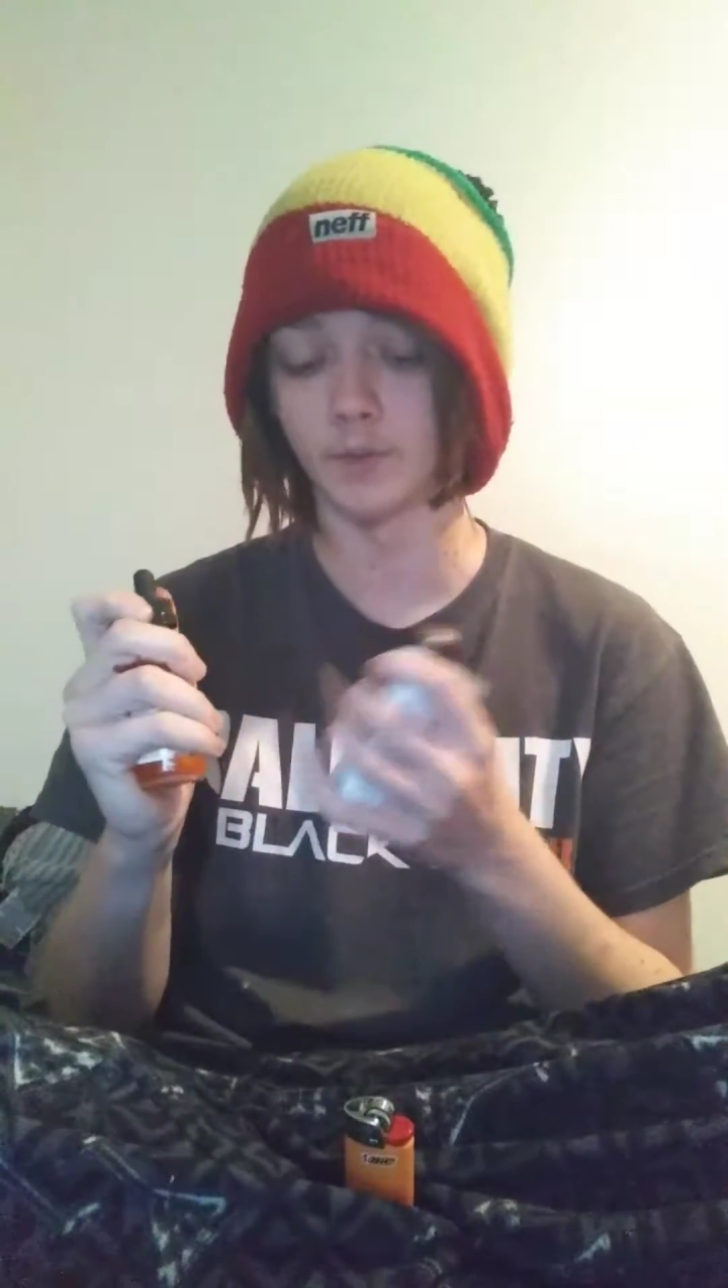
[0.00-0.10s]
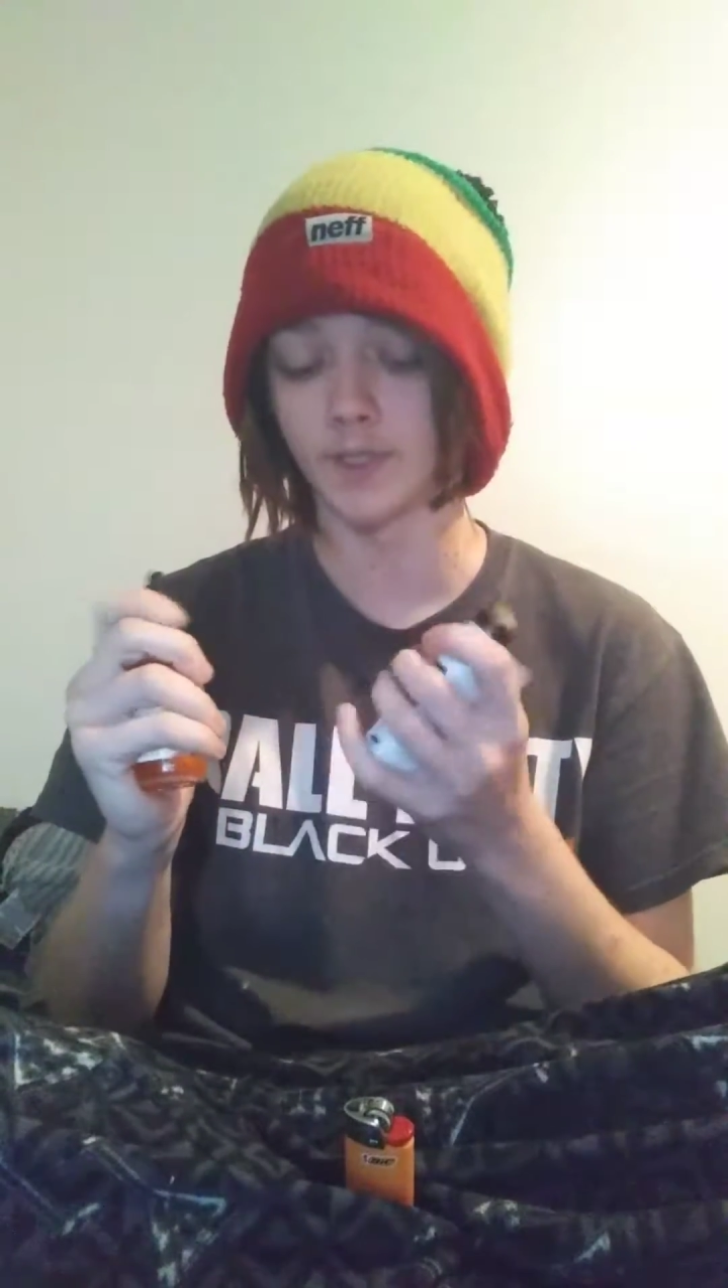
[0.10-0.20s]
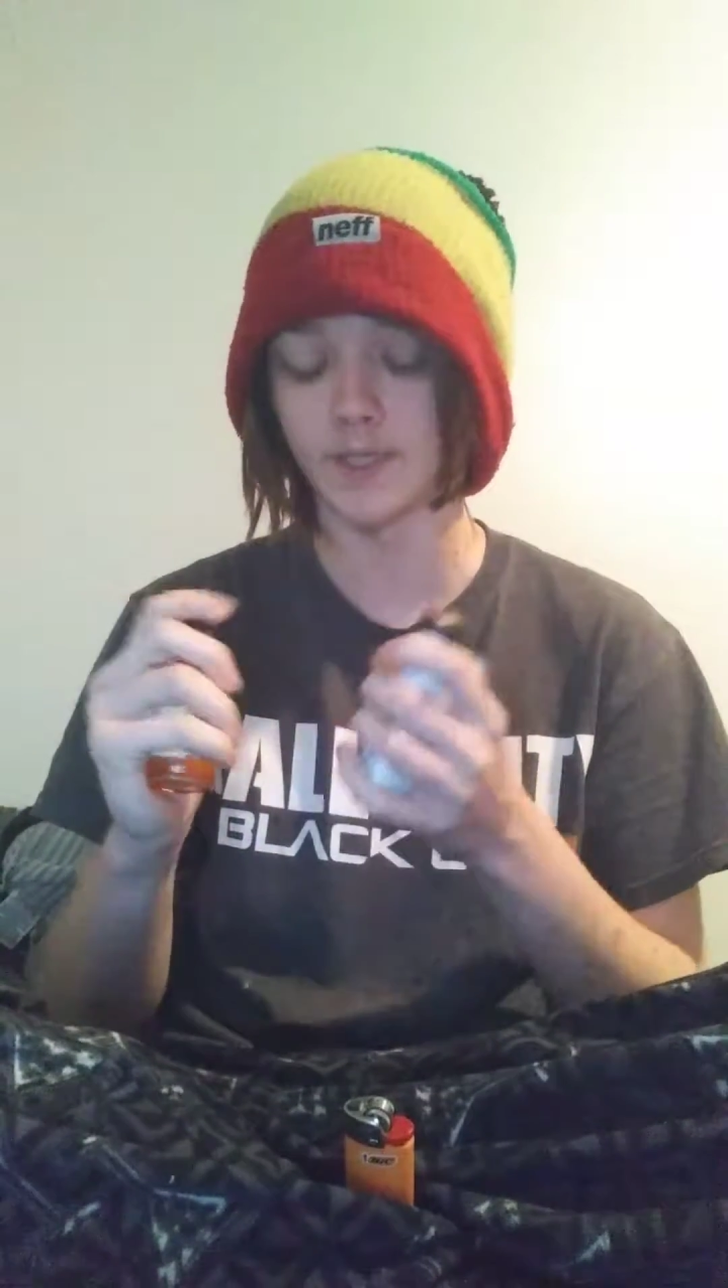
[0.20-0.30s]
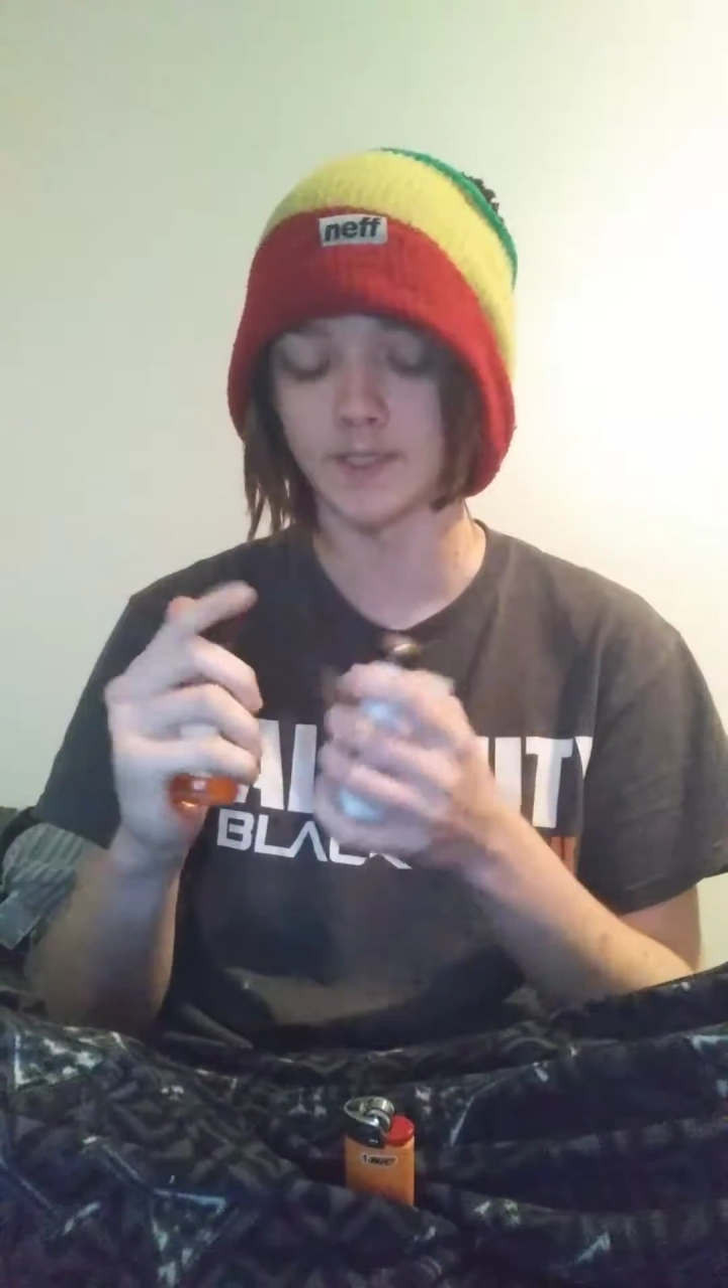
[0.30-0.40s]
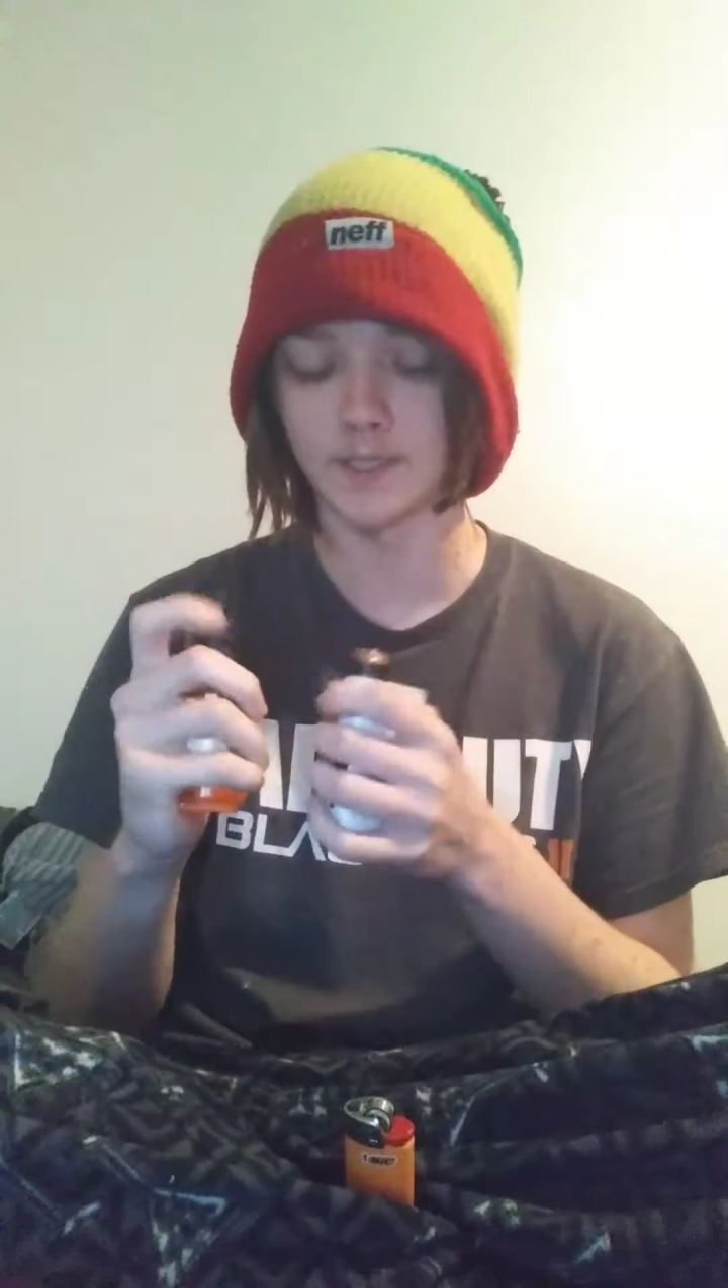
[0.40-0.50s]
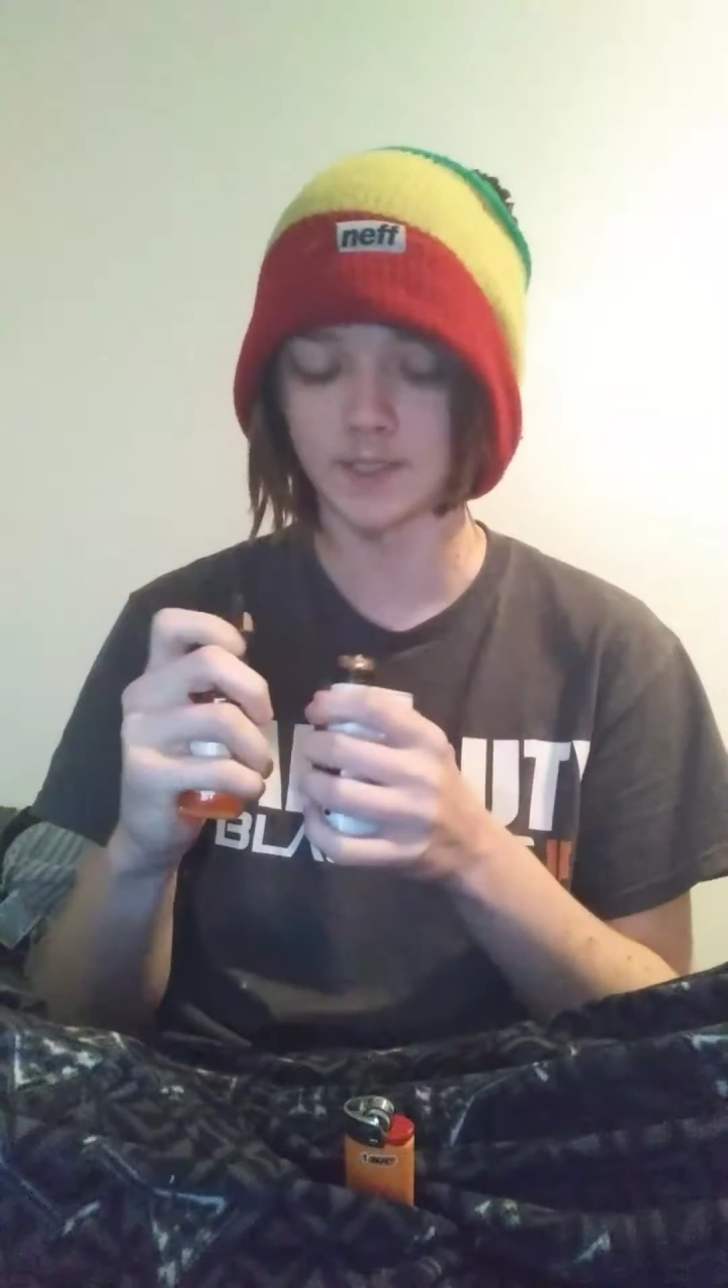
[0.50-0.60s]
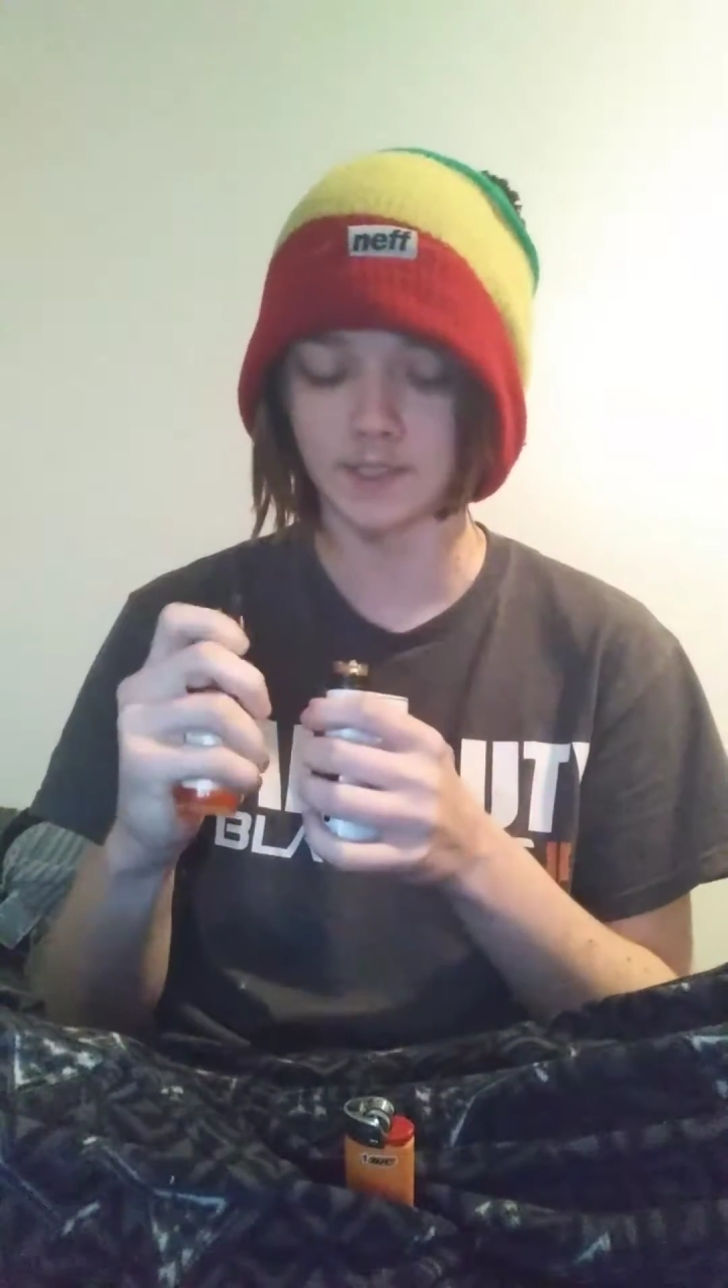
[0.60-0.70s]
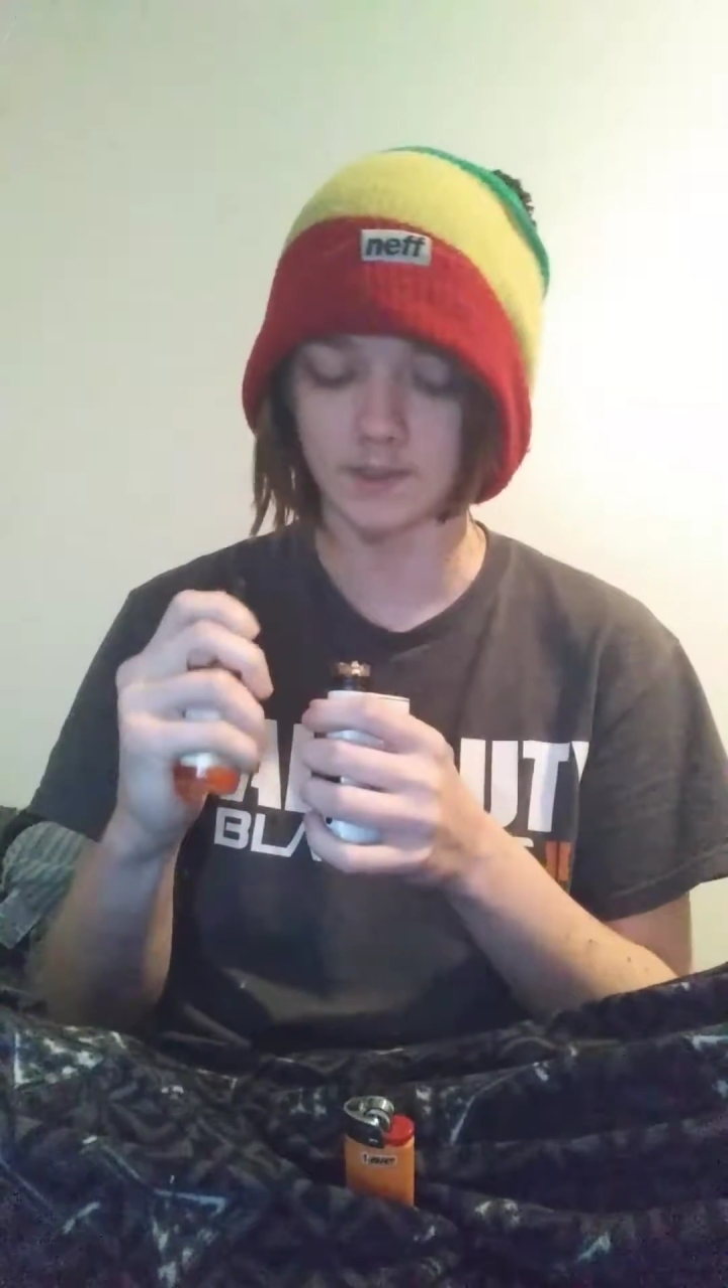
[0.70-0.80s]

what it is.